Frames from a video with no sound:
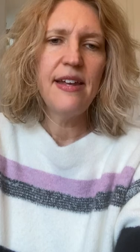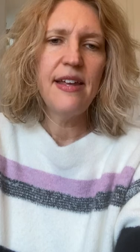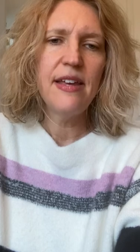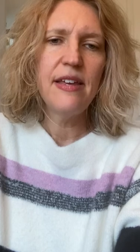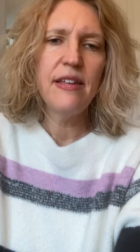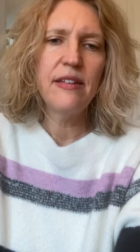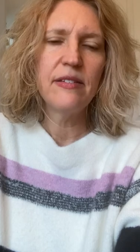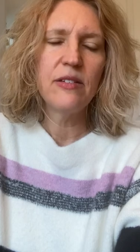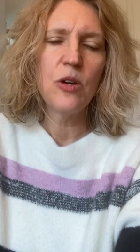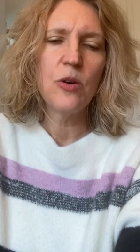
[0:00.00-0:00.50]

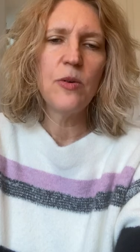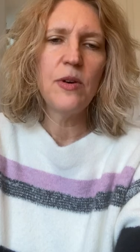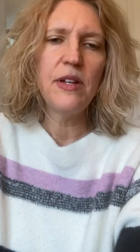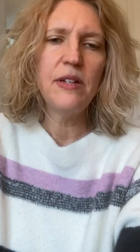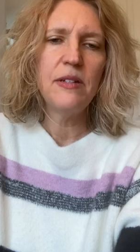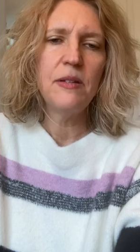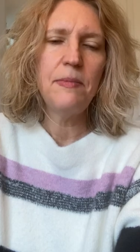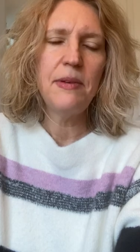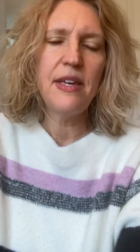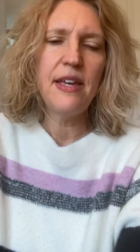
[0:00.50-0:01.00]
is going
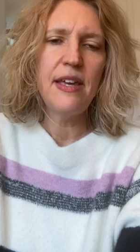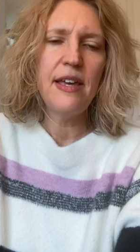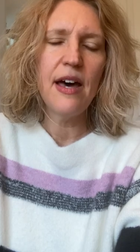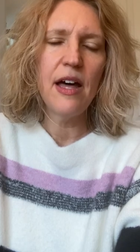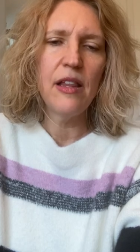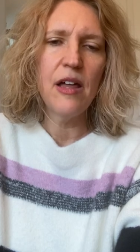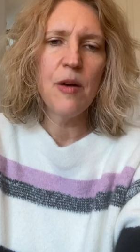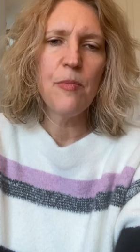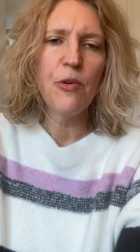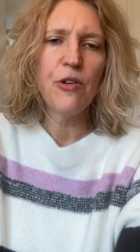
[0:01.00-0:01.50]
to be a
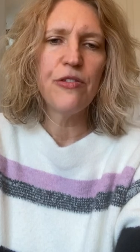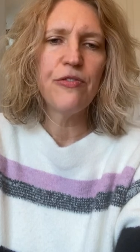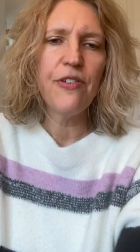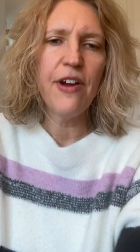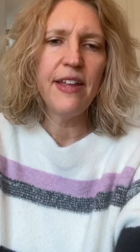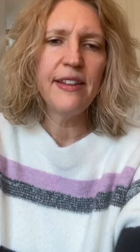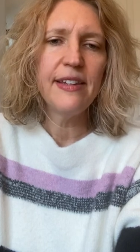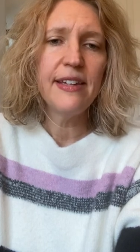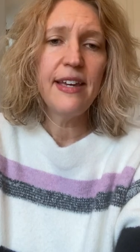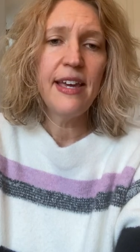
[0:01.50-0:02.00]
lot more
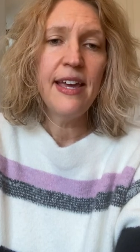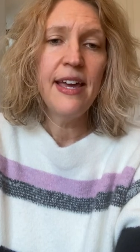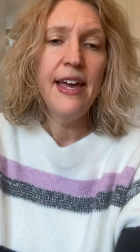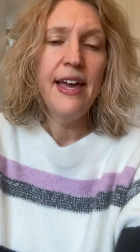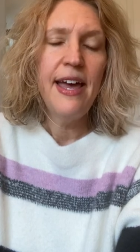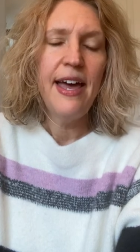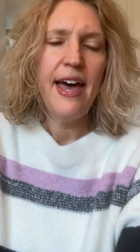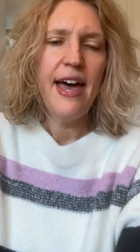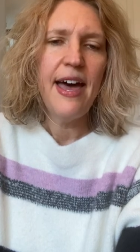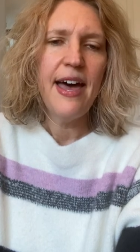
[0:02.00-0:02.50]
friendly
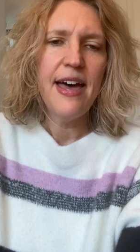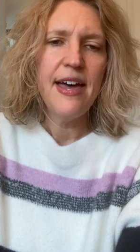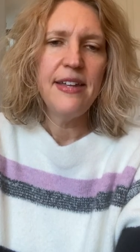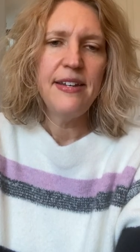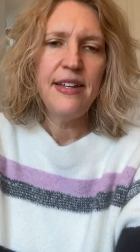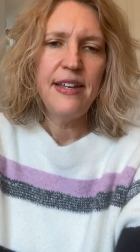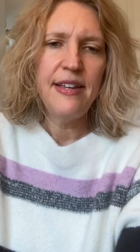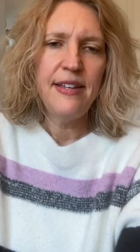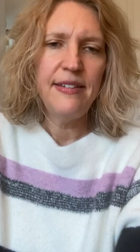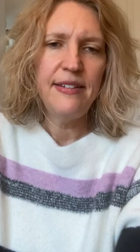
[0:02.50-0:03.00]

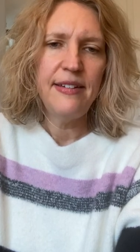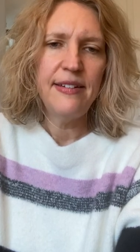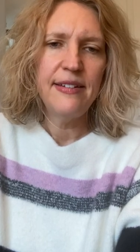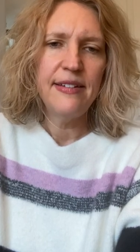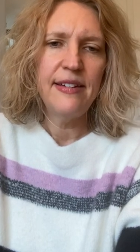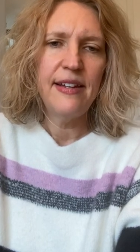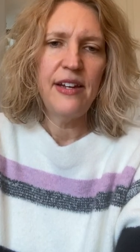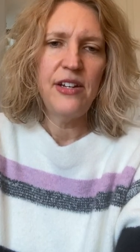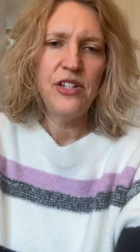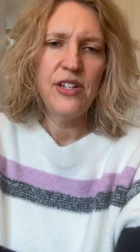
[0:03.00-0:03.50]
and easy to
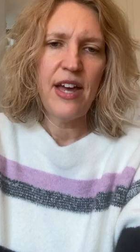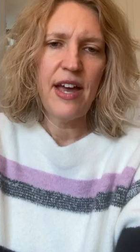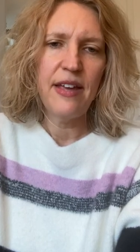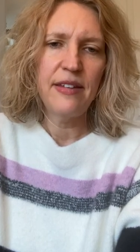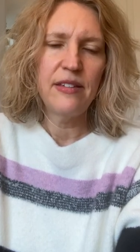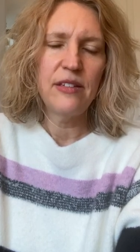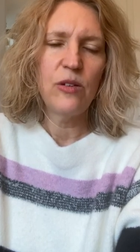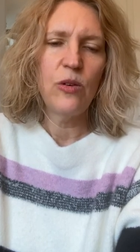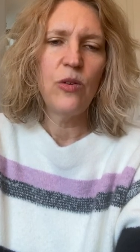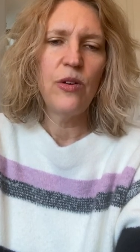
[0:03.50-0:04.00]

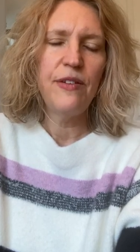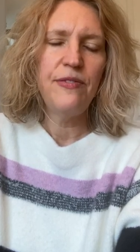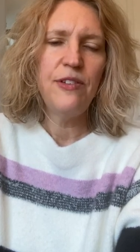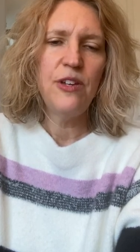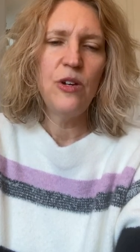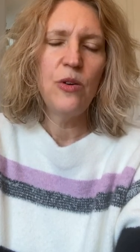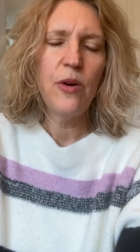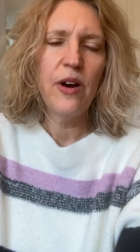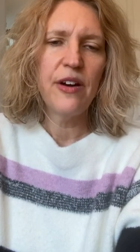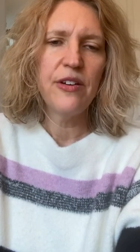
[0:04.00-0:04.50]
digest. So if
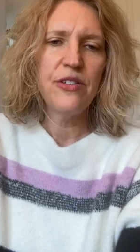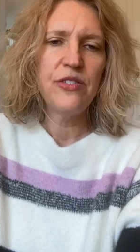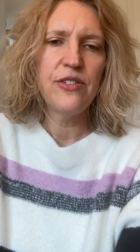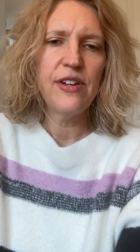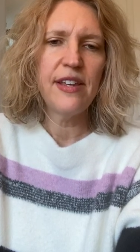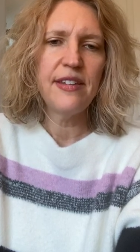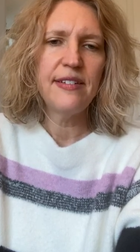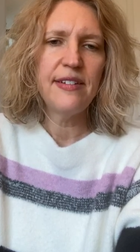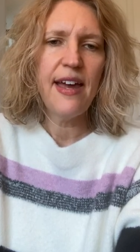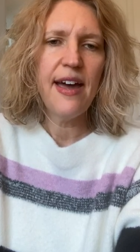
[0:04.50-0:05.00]
you are
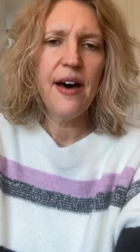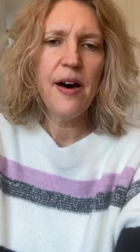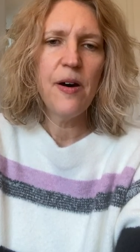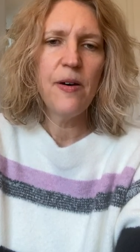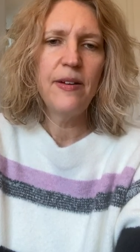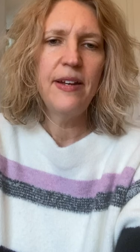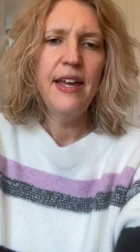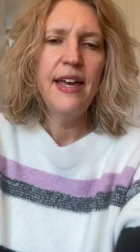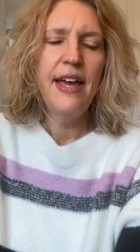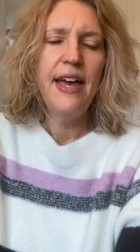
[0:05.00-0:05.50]
stressed
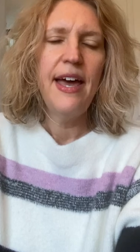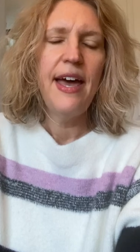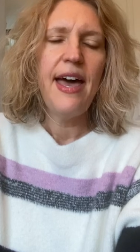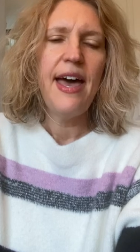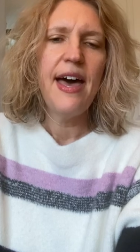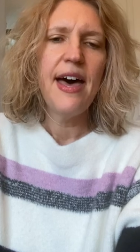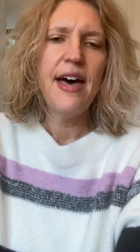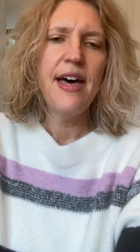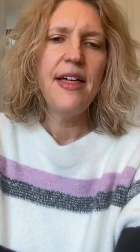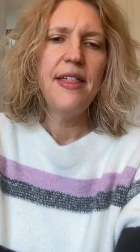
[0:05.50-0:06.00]
out
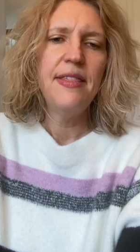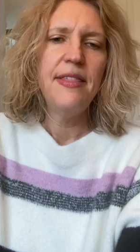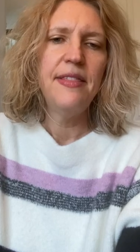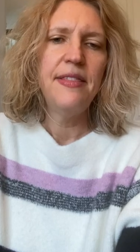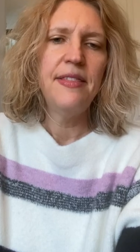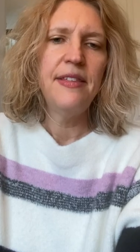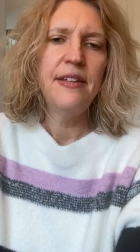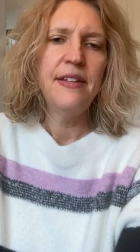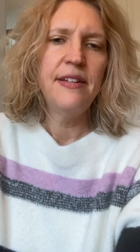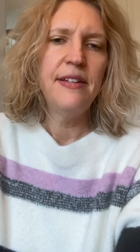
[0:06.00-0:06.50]

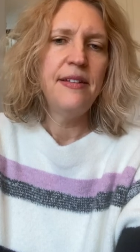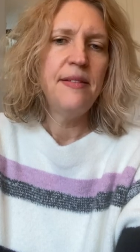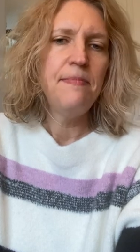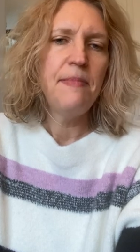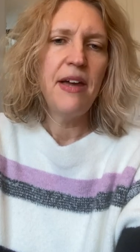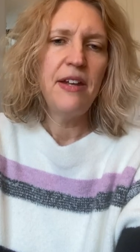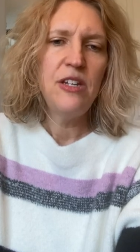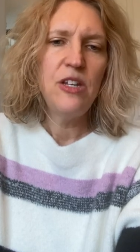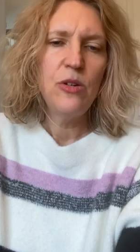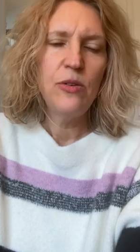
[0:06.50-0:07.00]
and the
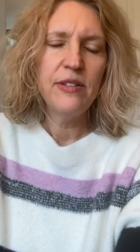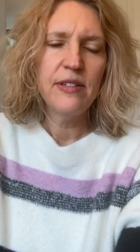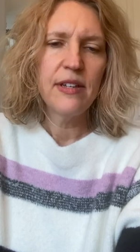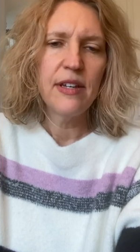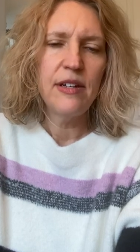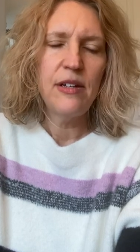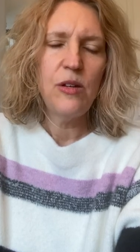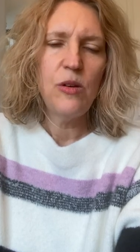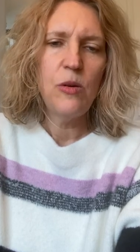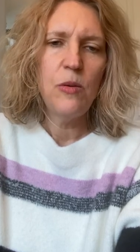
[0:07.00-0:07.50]
menu is
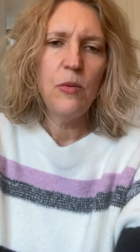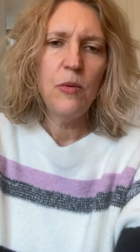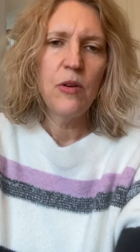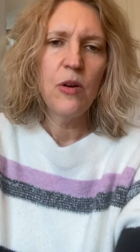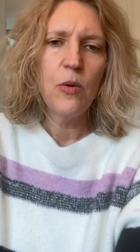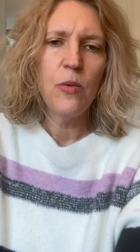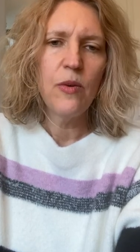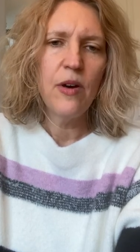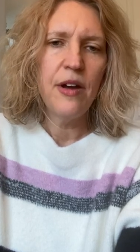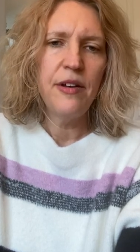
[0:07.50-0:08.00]
going
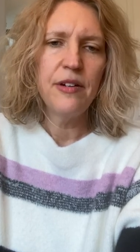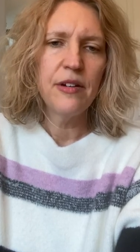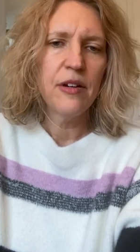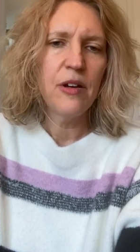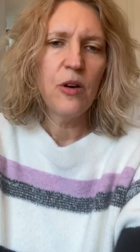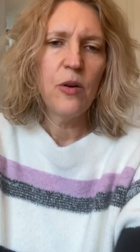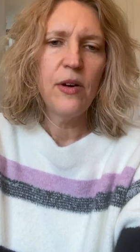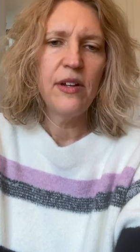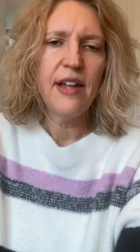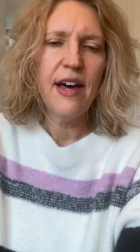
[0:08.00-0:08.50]
to
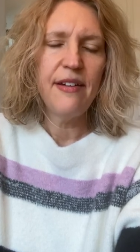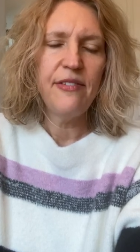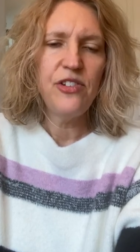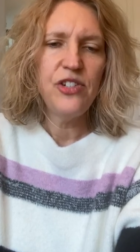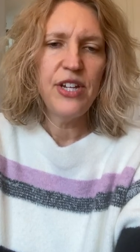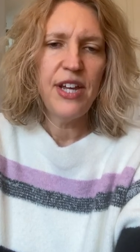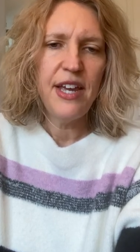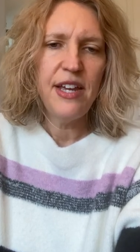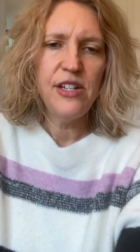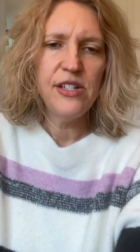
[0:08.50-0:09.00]
undergo a lot of
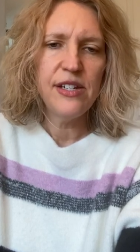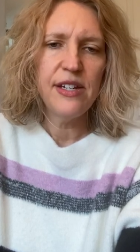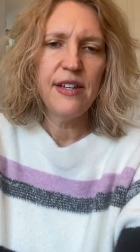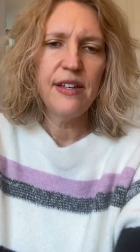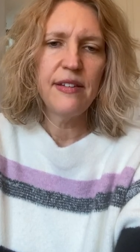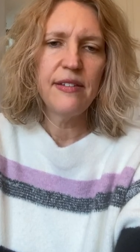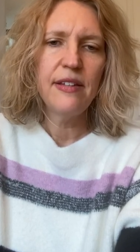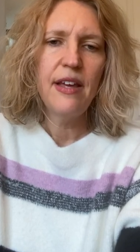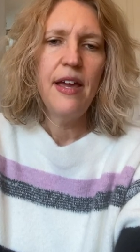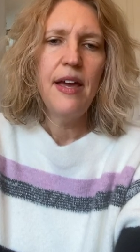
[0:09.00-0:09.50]

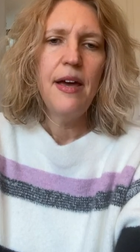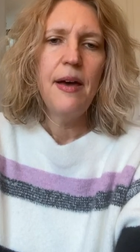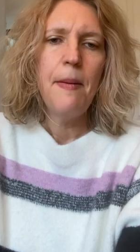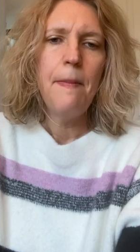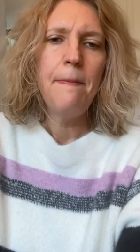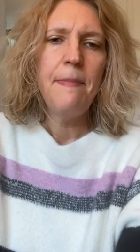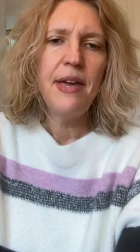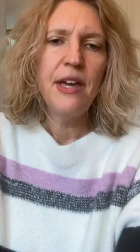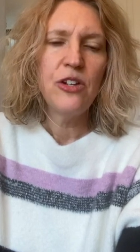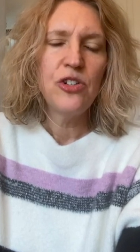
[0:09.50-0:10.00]
changes,
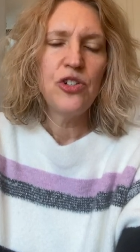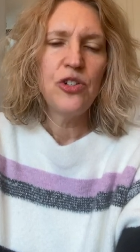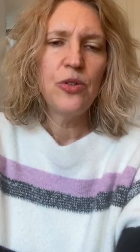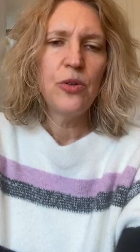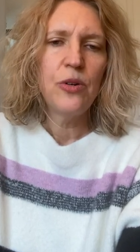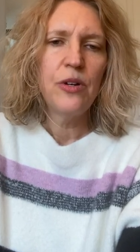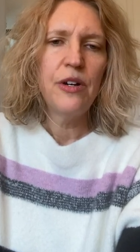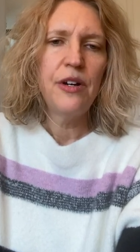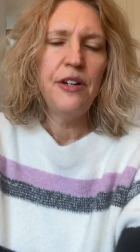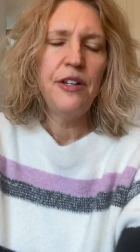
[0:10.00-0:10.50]
make
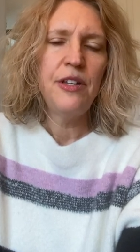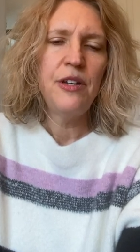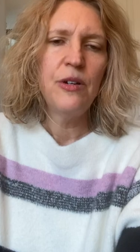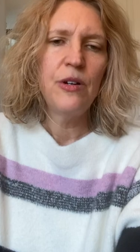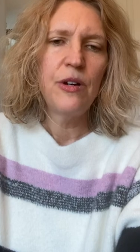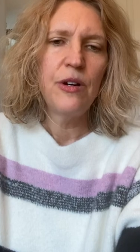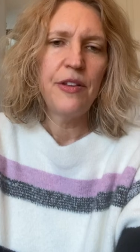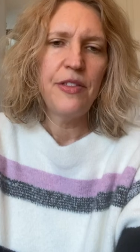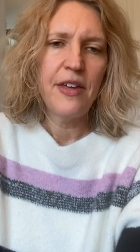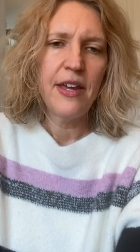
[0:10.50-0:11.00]
sure
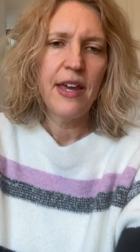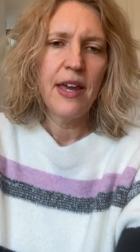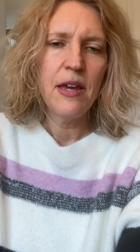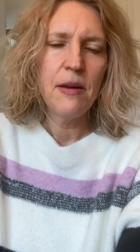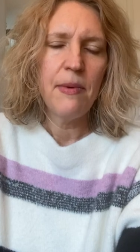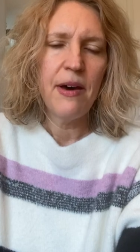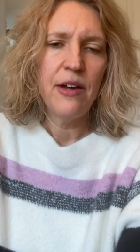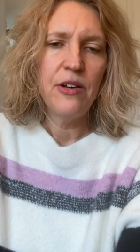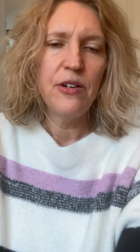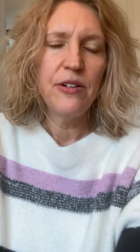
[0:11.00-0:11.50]
you're thinking
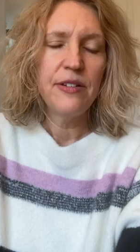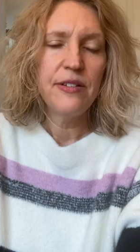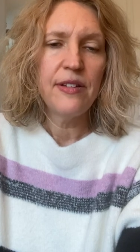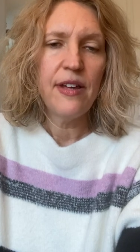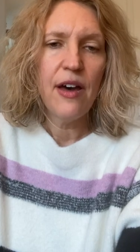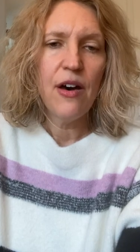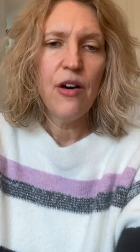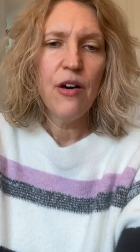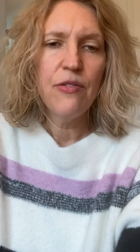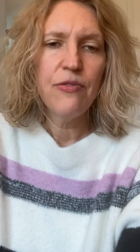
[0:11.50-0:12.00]
about
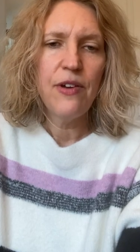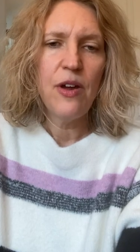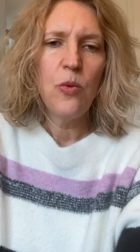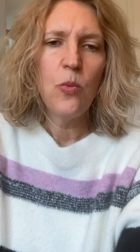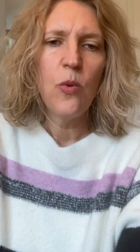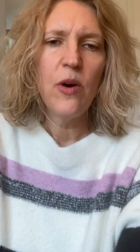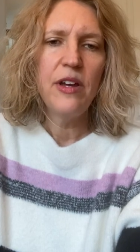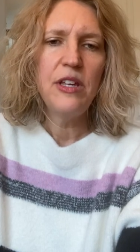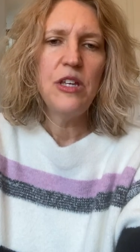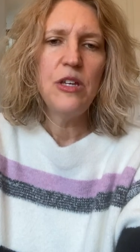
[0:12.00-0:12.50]
yourself and
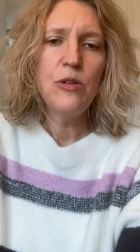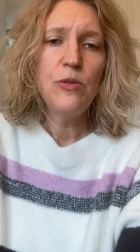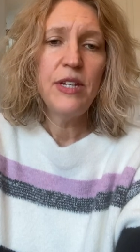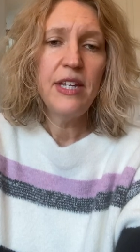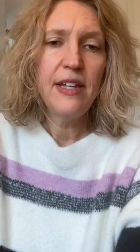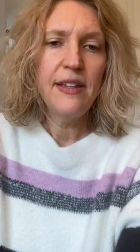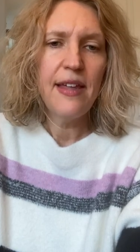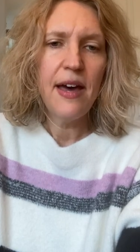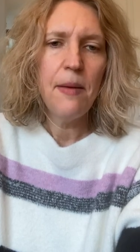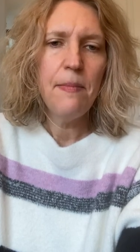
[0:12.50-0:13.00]
what you
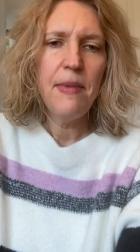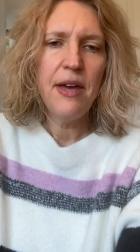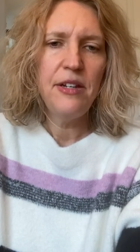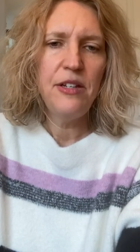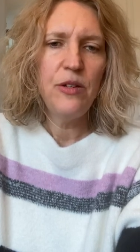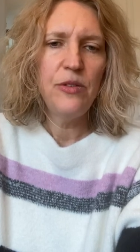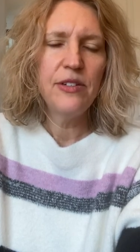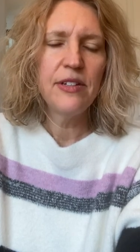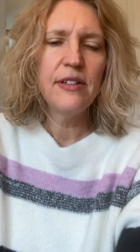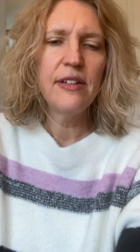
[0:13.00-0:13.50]
need that
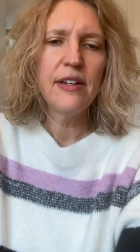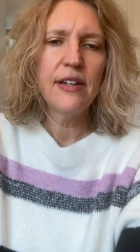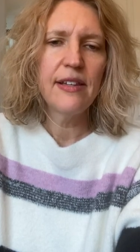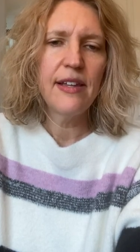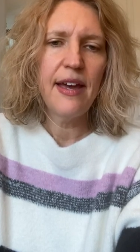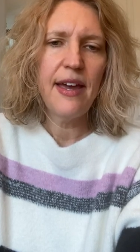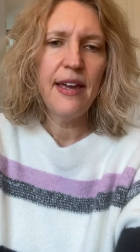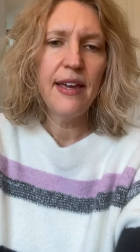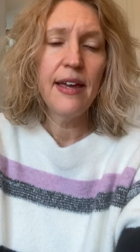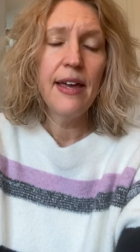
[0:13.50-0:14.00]
menu to look
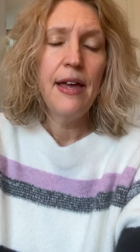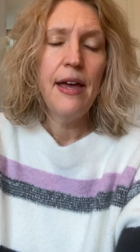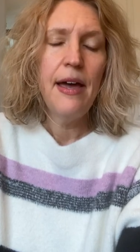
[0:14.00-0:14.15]
like.